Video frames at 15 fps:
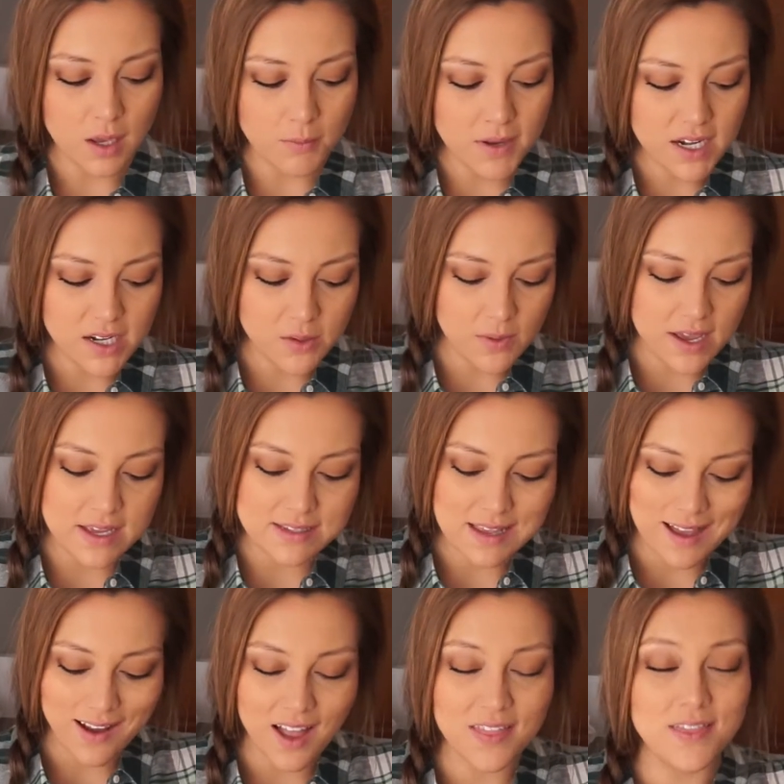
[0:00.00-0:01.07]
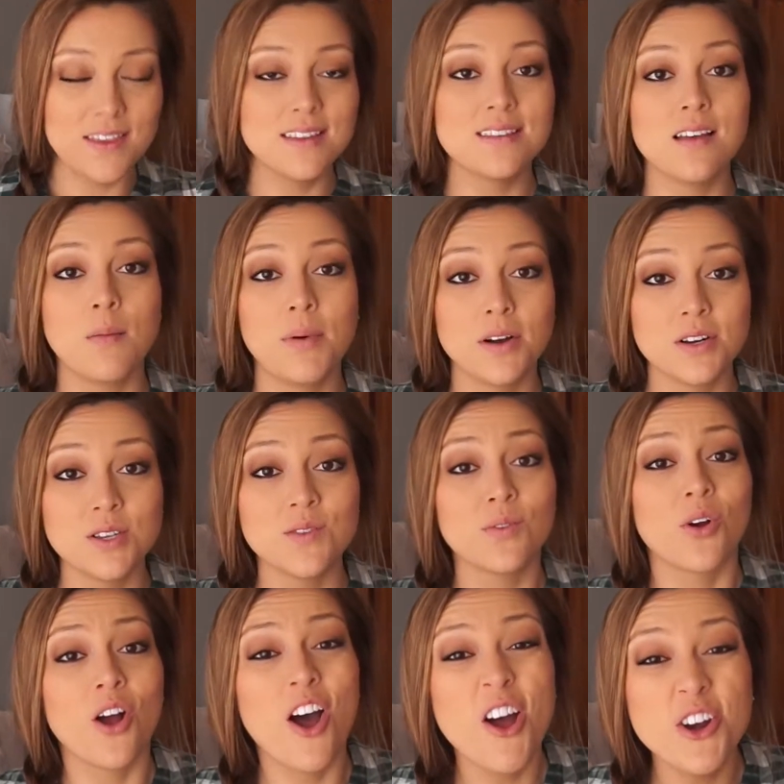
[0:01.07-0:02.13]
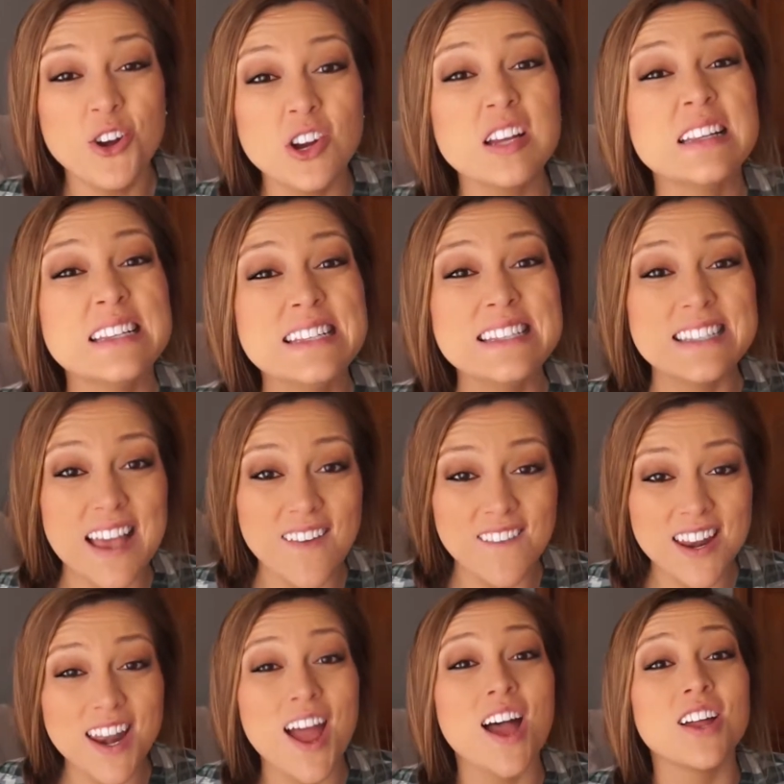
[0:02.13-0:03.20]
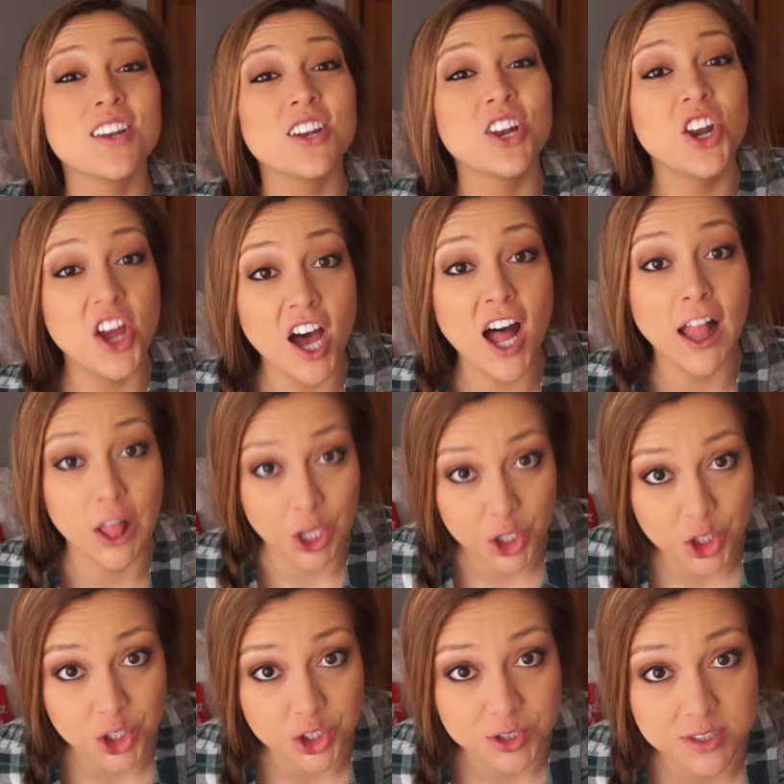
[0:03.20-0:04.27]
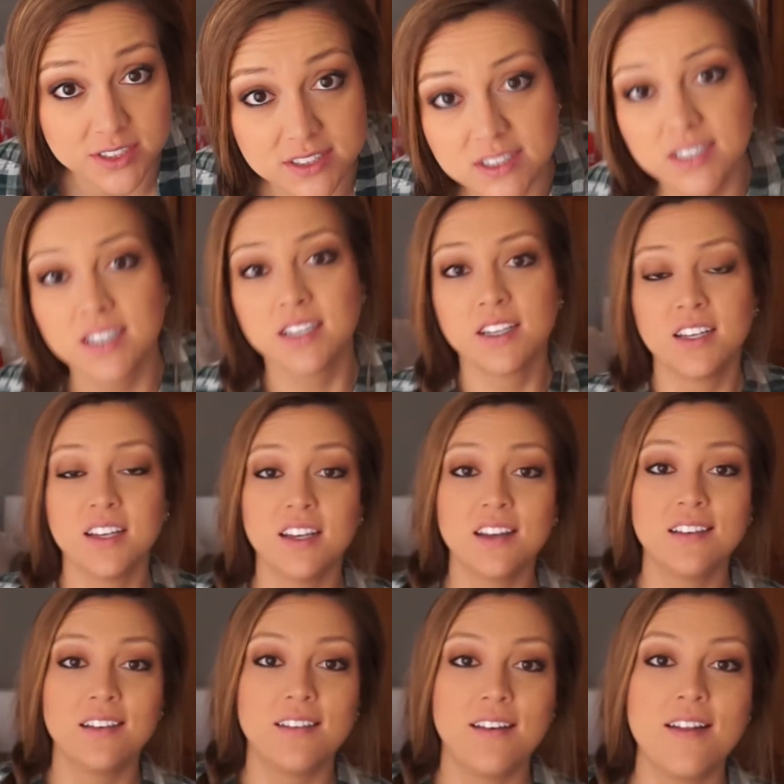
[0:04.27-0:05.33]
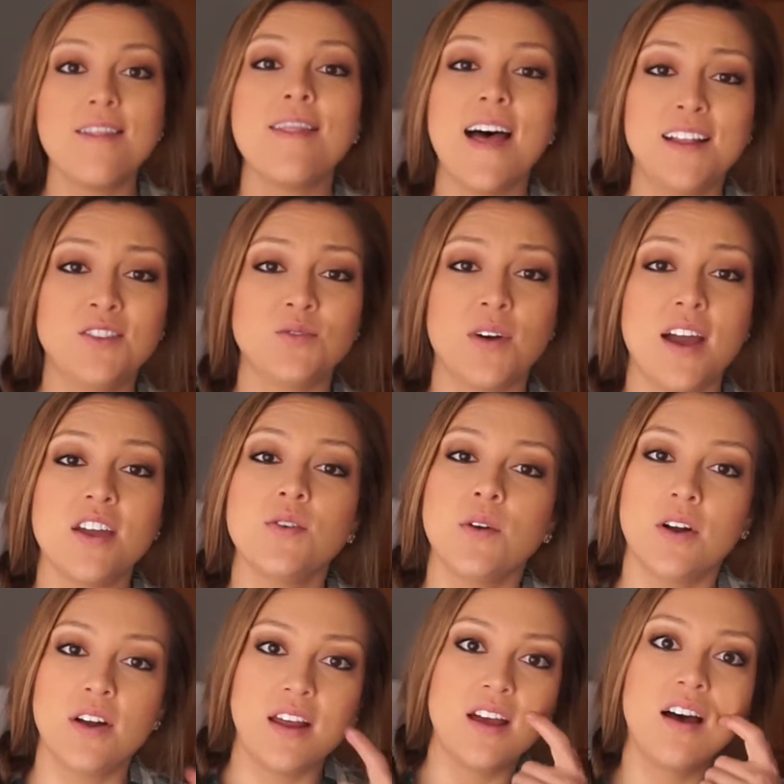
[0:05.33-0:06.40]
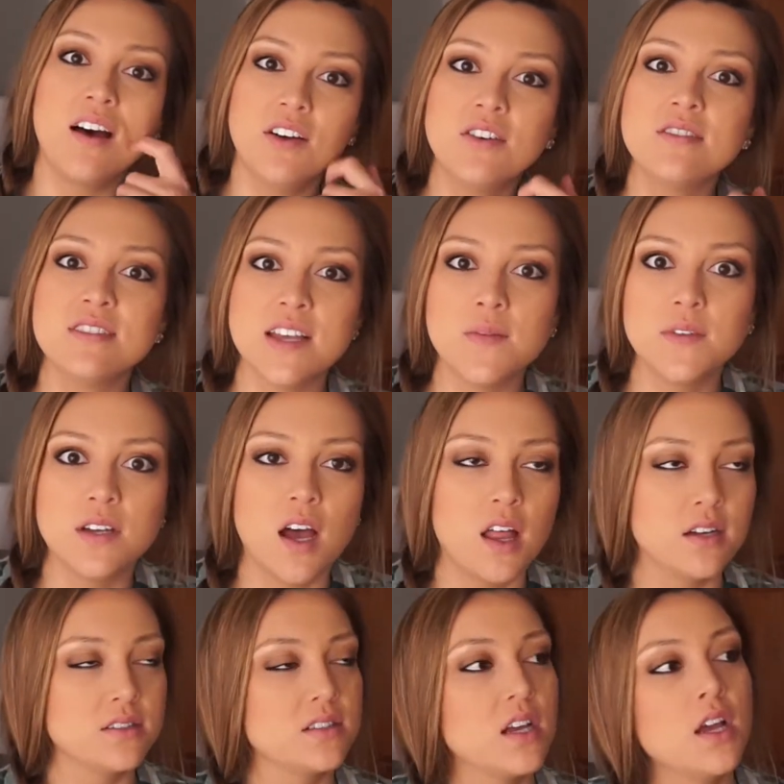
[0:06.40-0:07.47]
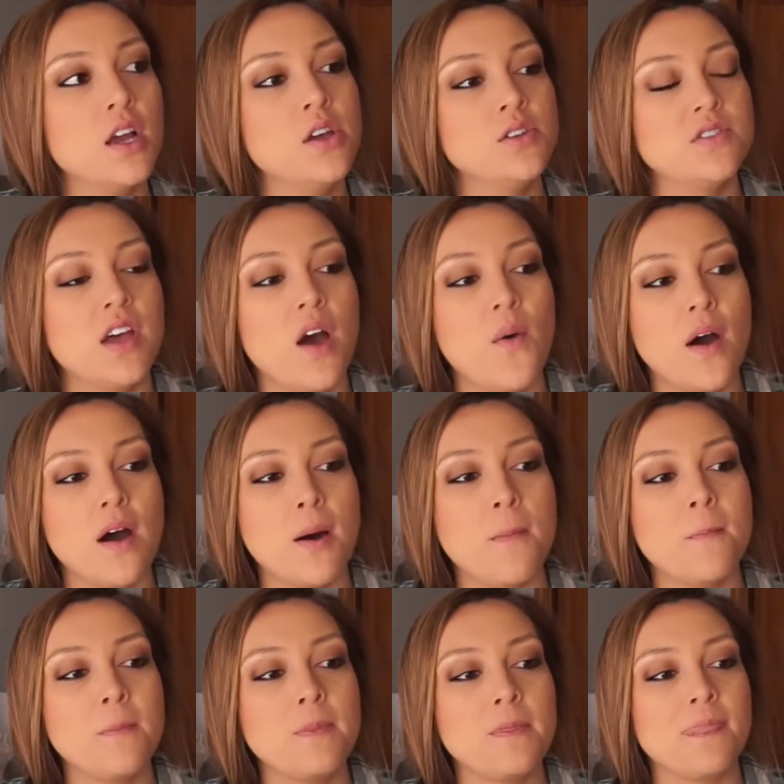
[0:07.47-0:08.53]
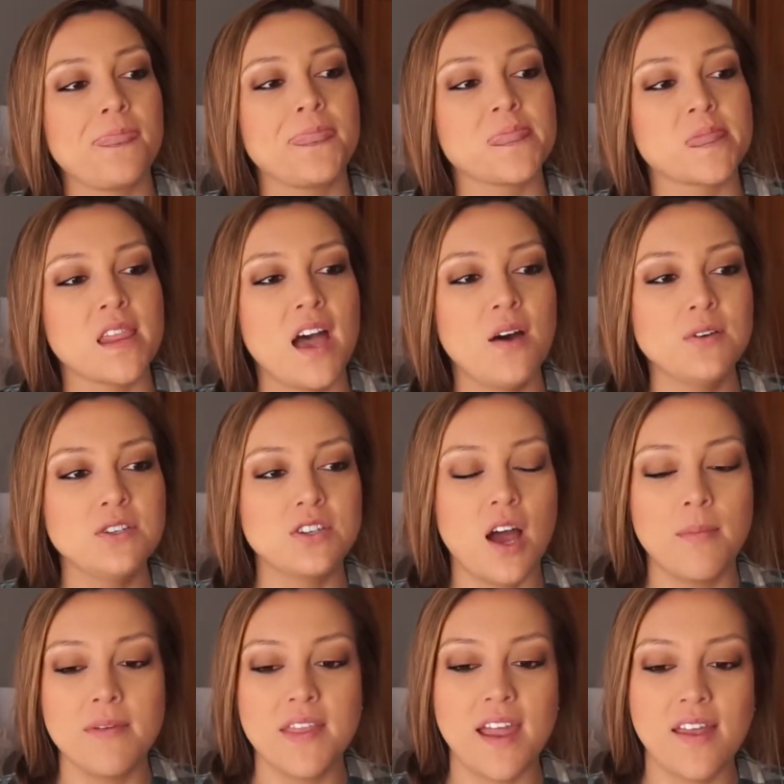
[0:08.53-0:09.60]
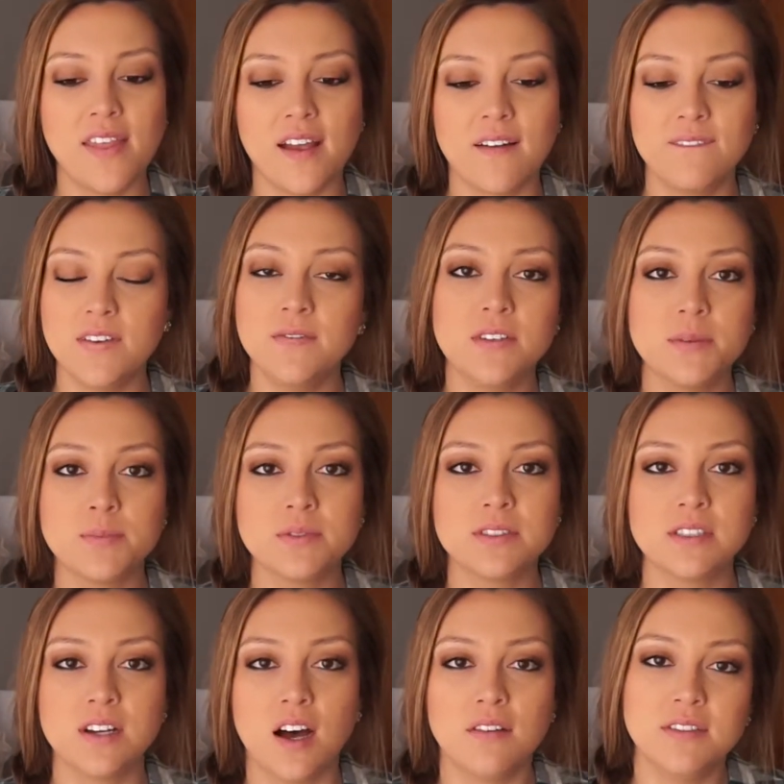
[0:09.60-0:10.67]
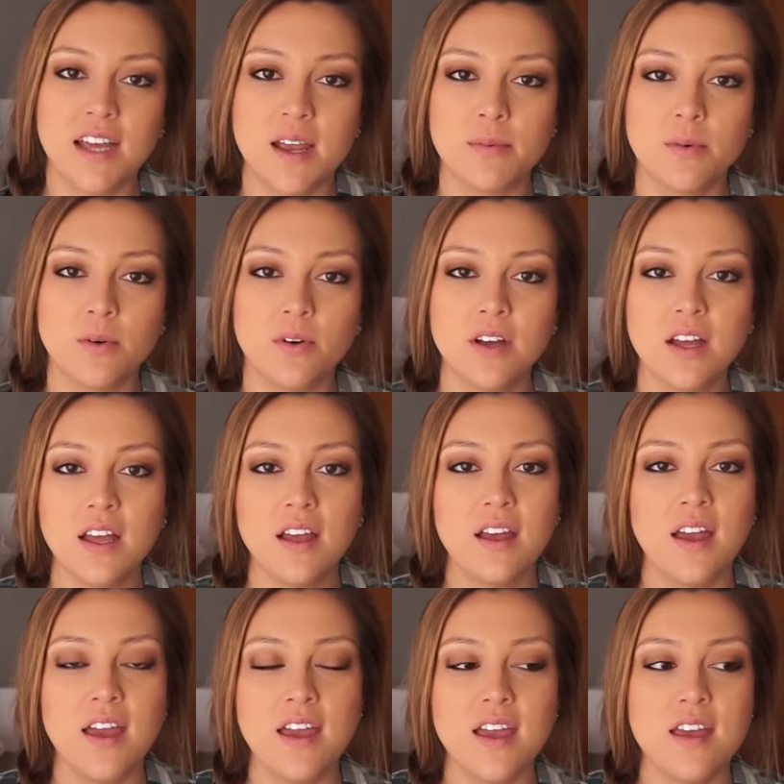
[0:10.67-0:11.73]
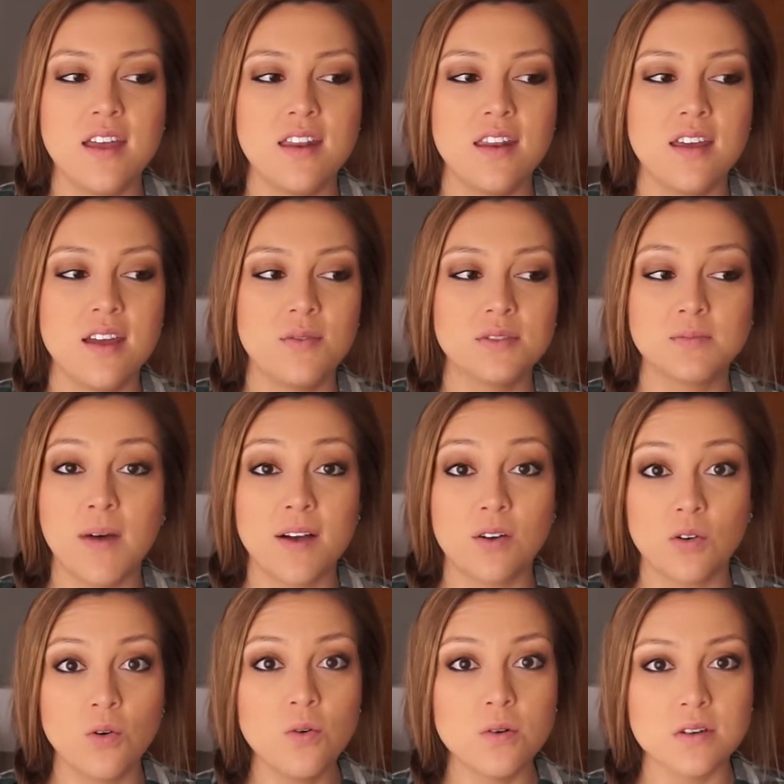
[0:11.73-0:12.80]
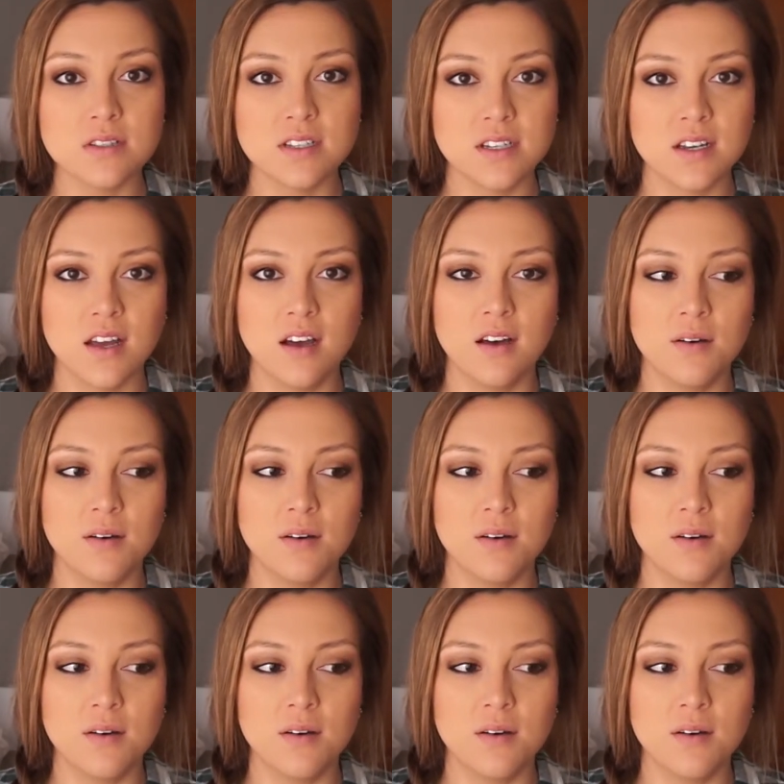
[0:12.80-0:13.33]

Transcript: but anyways, I got this purse for $107. That's right, you heard it, $107. So I was shopping, they had like a 50% off table, and it was Michael Kors. And